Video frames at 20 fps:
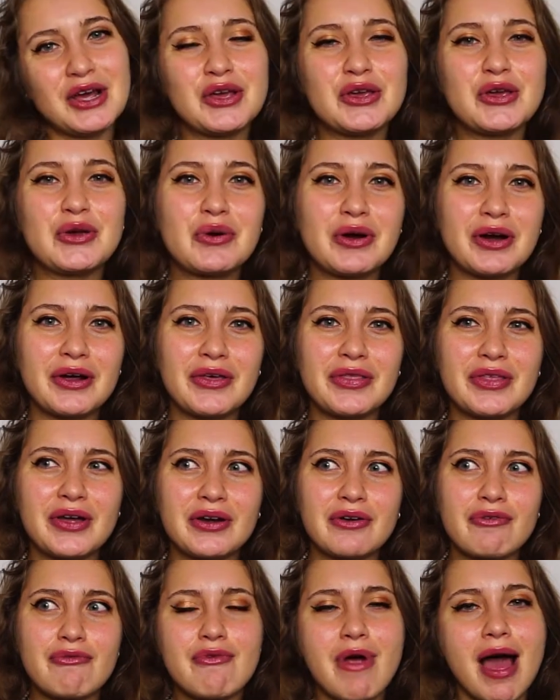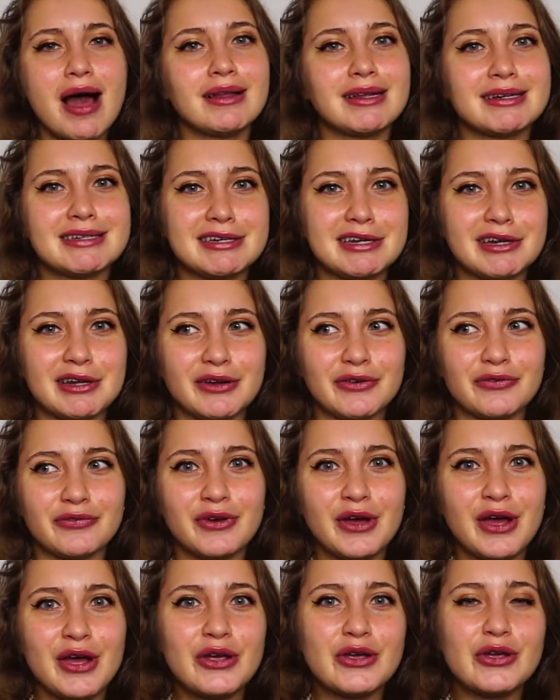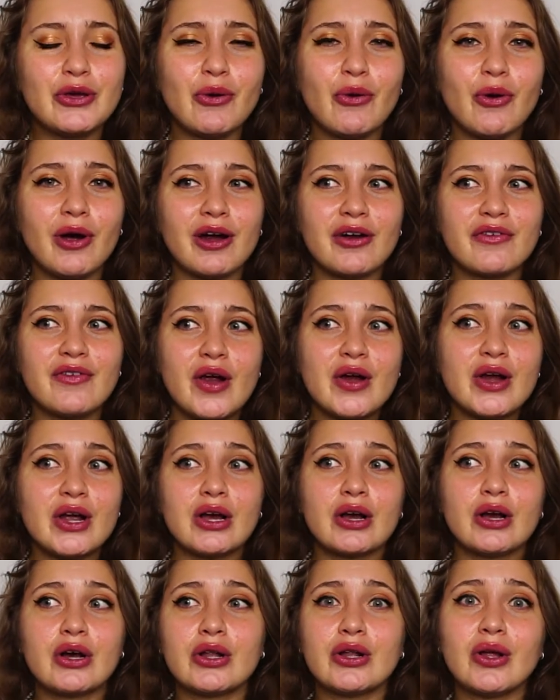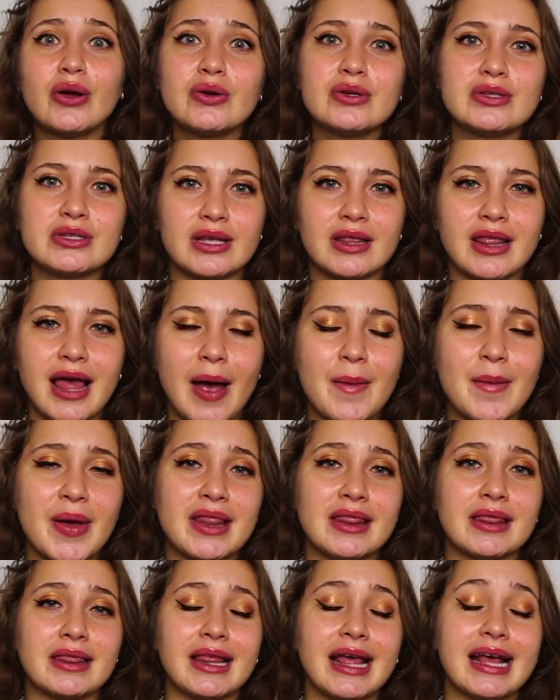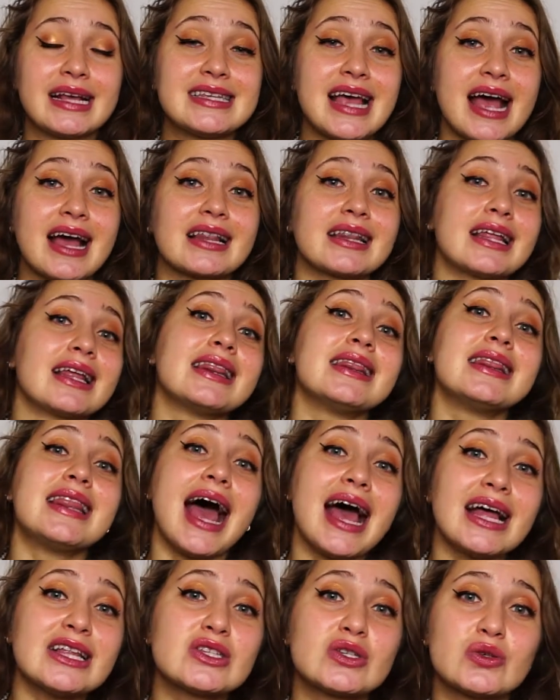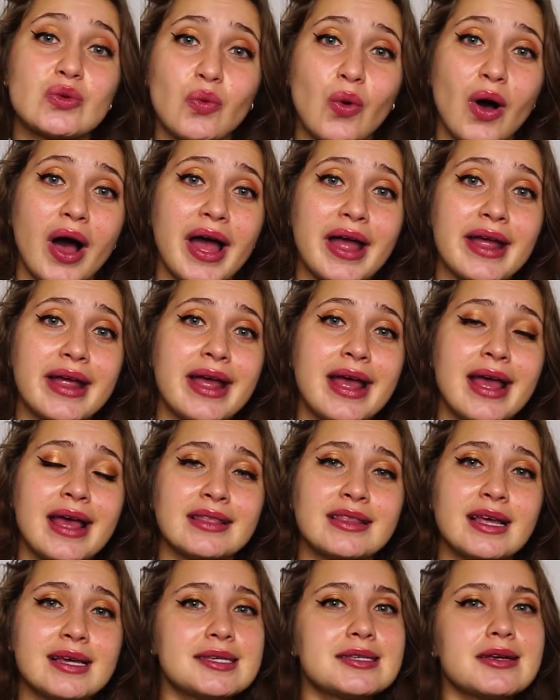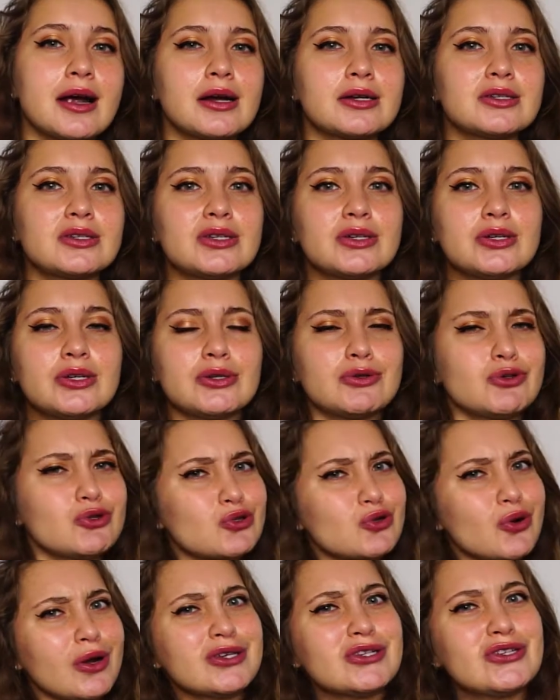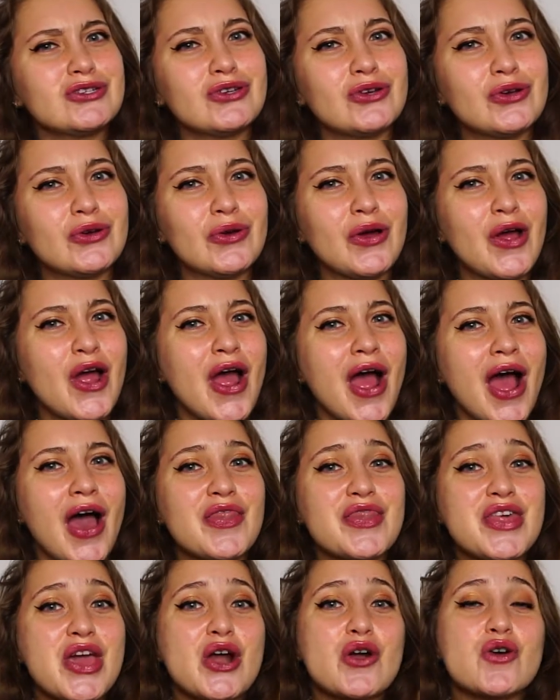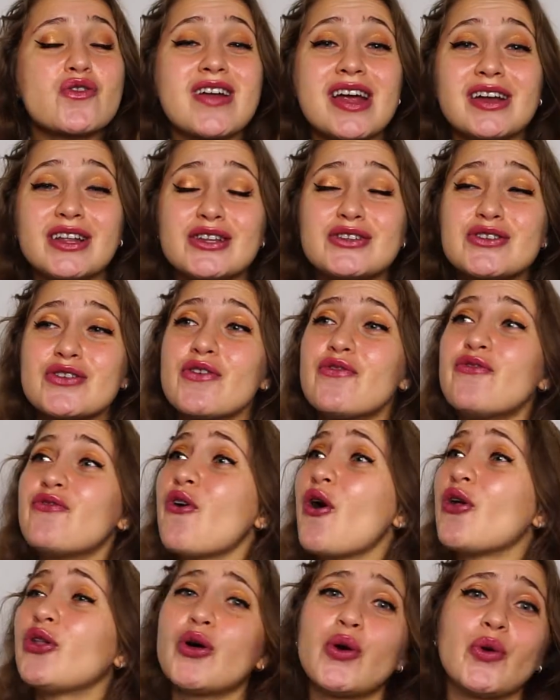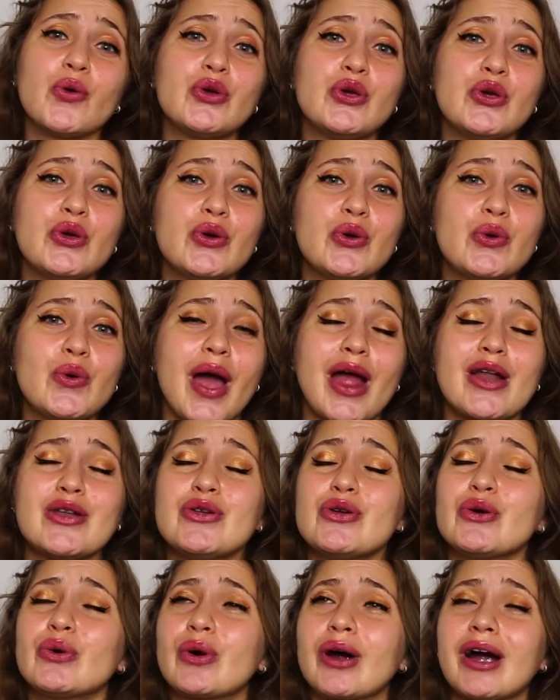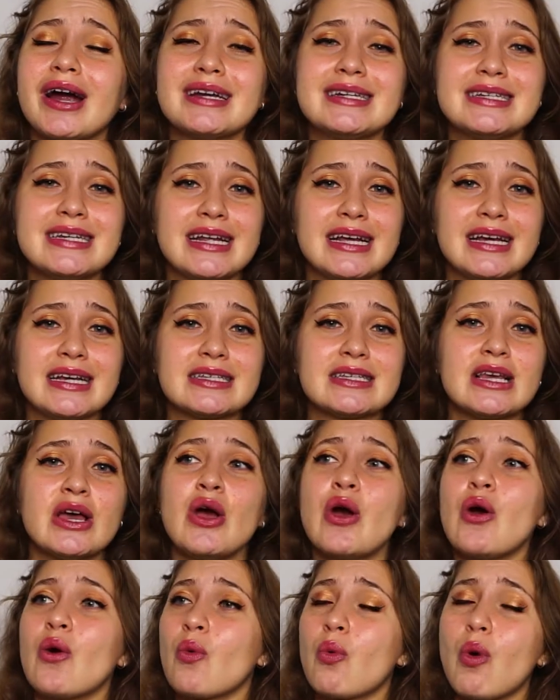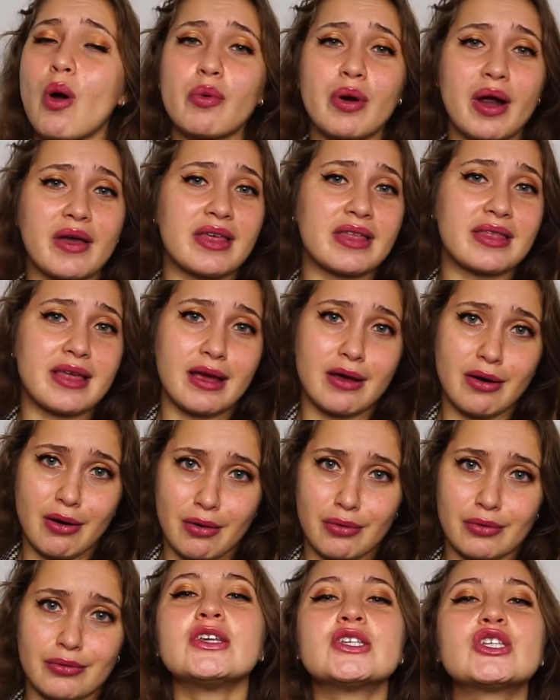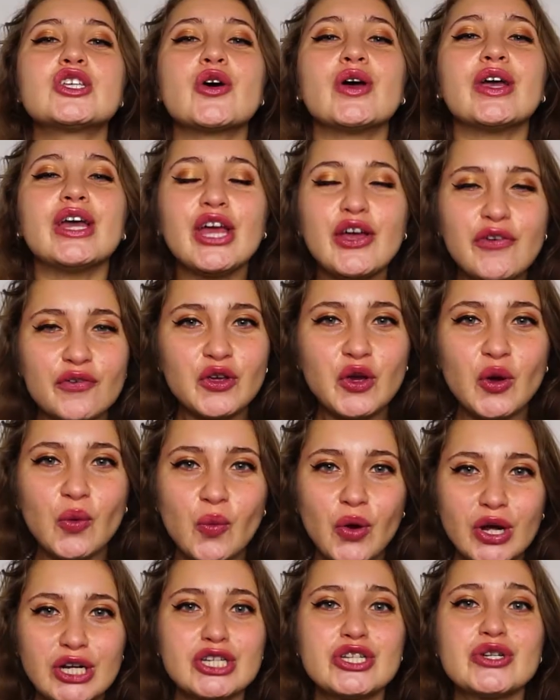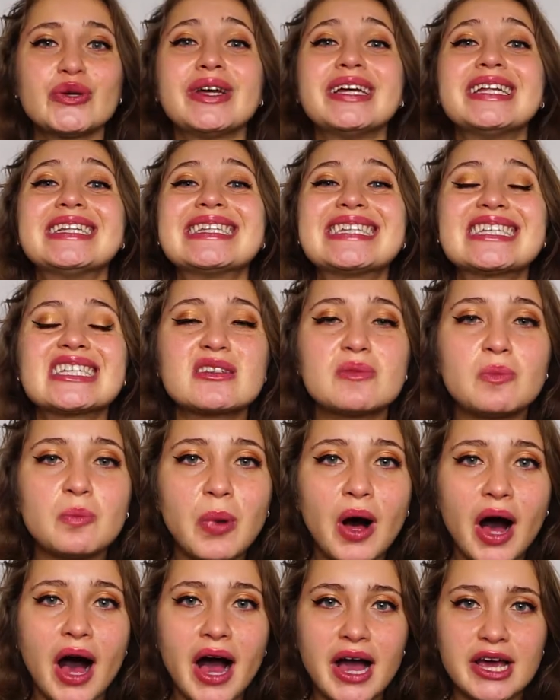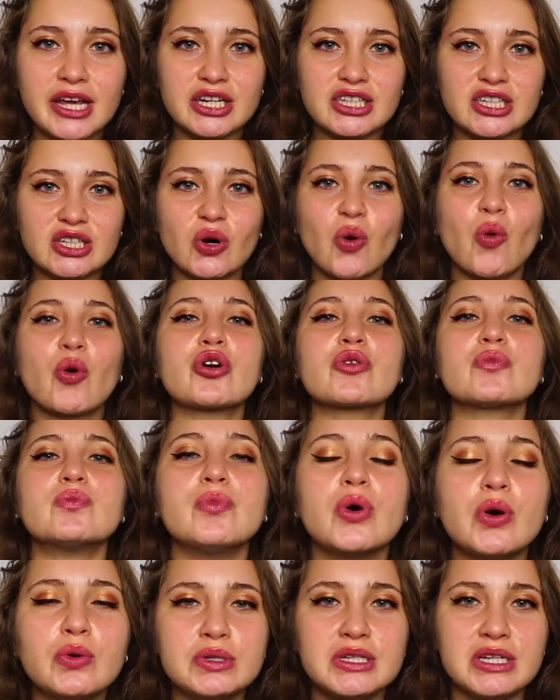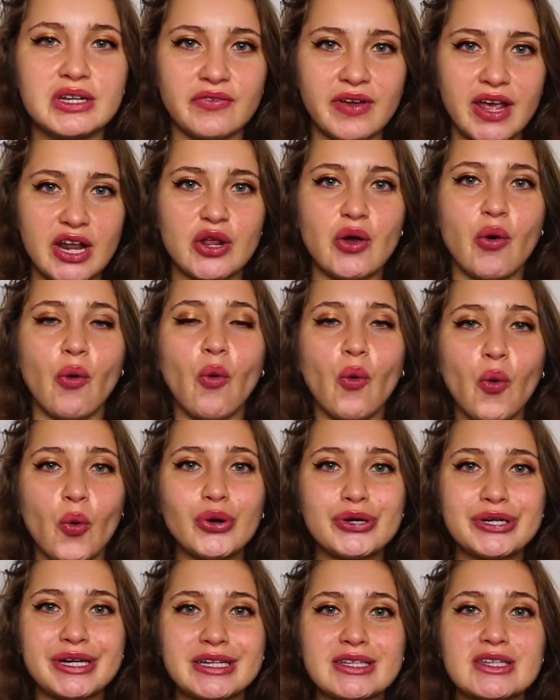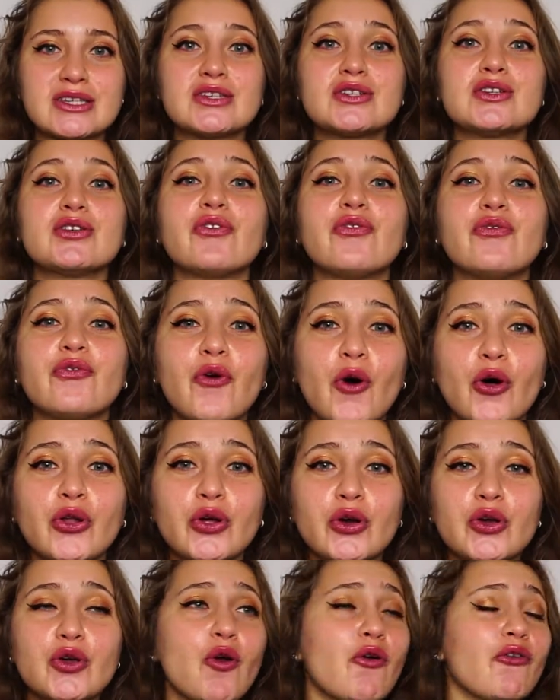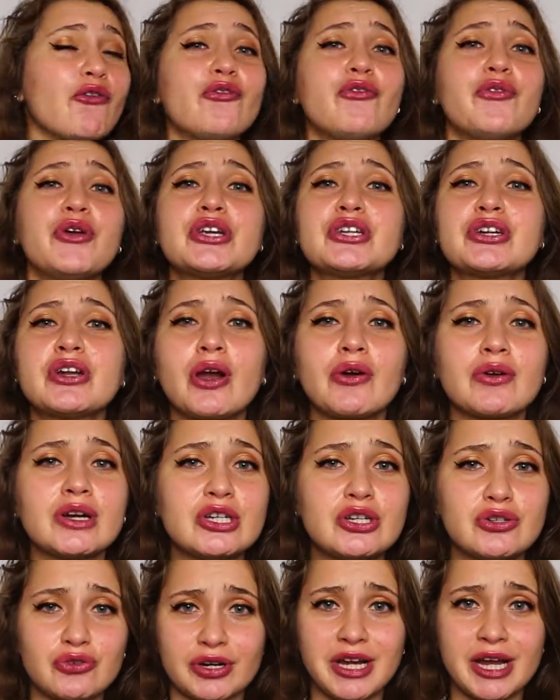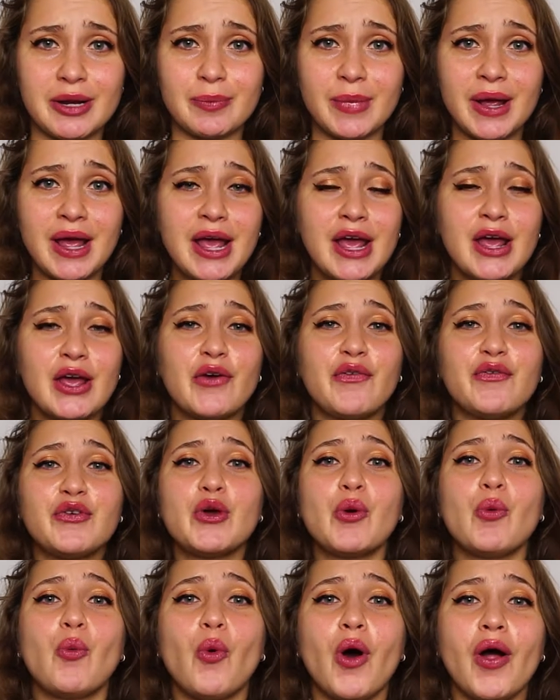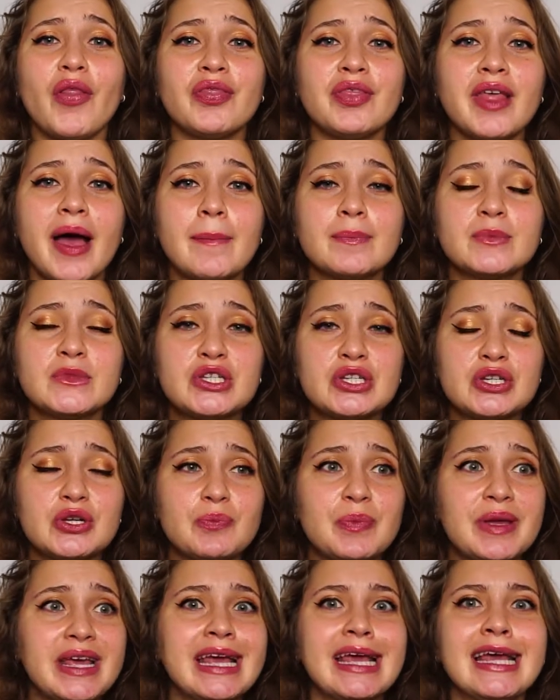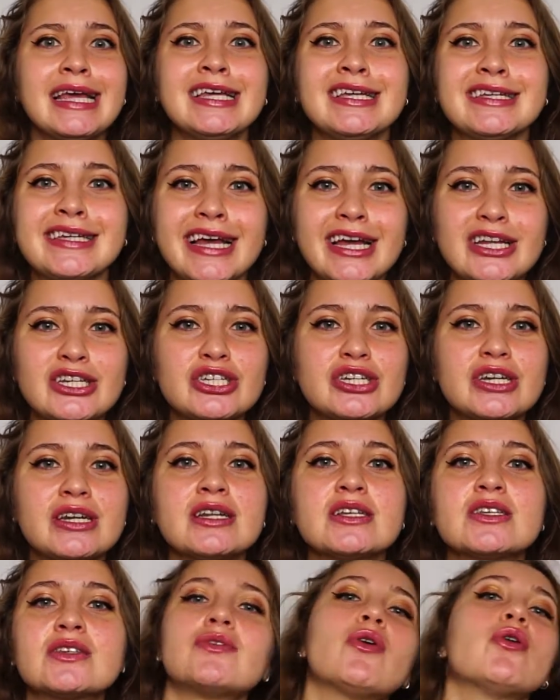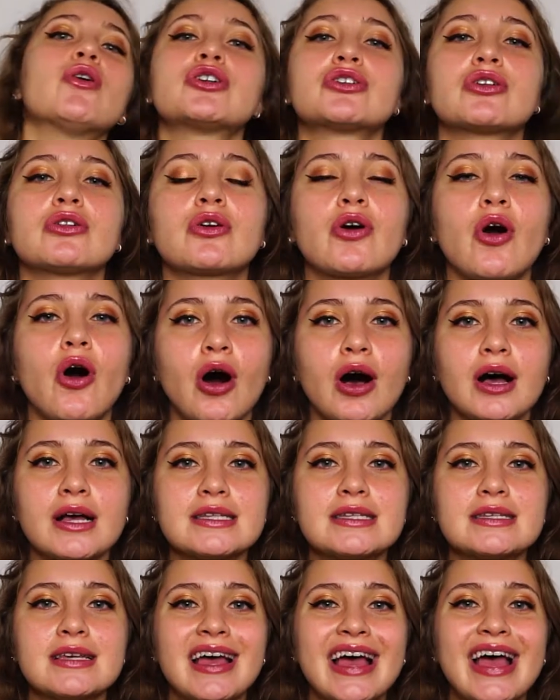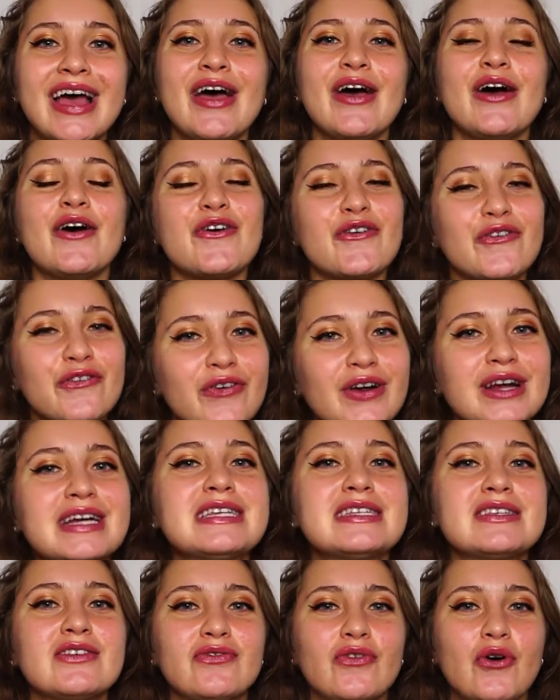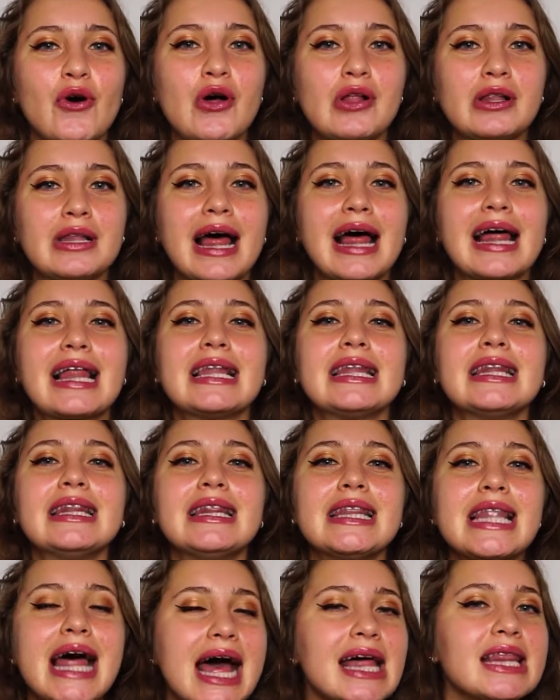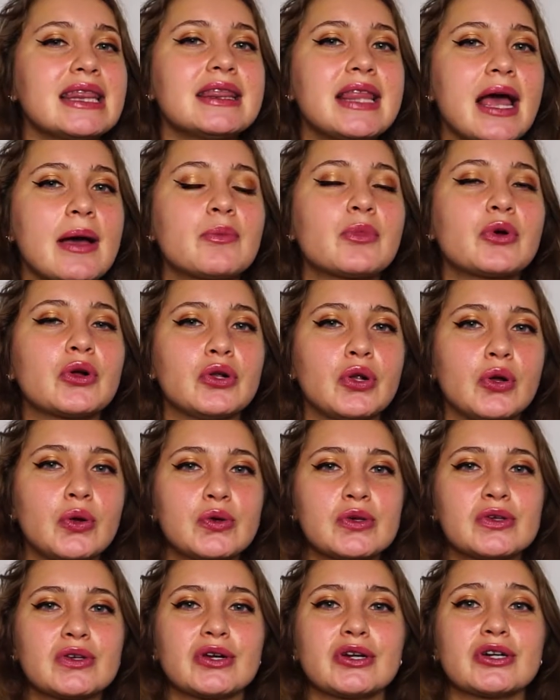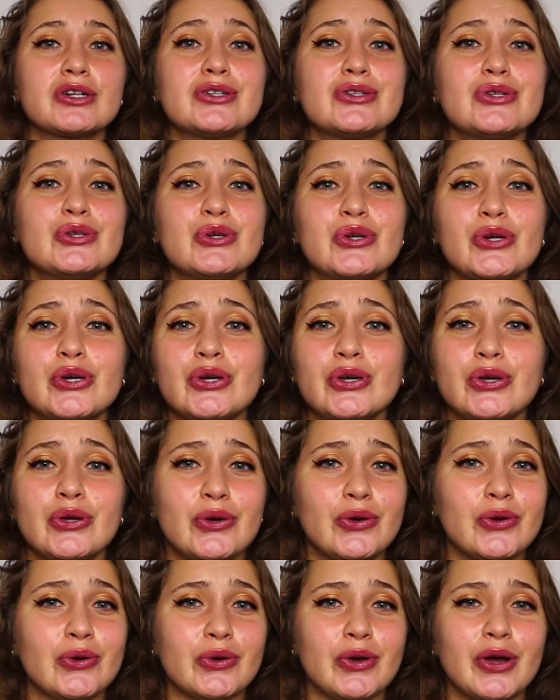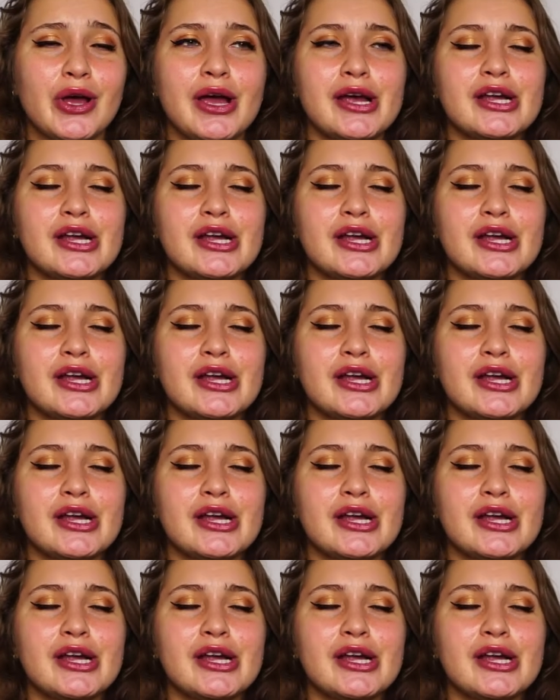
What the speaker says: You are their relative. You are very close to them, and exactly that's why they start to trust you and they are ready to follow you and your ideas wherever they go. So if you want to inspire or motivate your audience to follow your visionary dream, if you want them to be engaged in a social cause, first of all, let them closer to you.